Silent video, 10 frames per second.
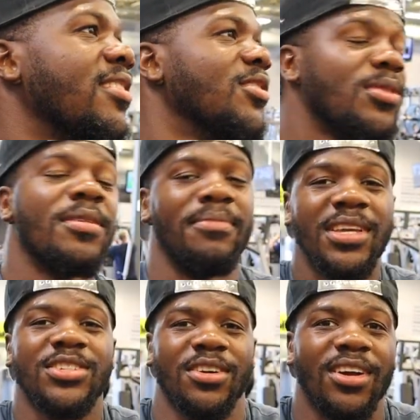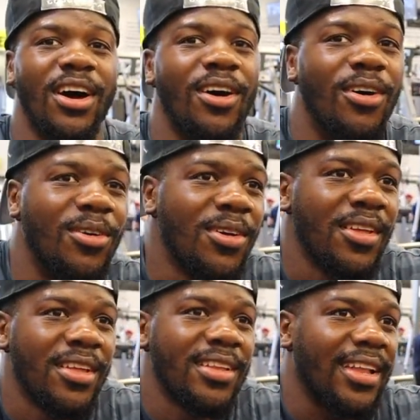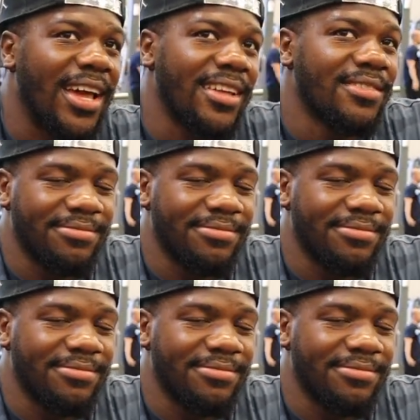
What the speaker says: You can meet your goal, like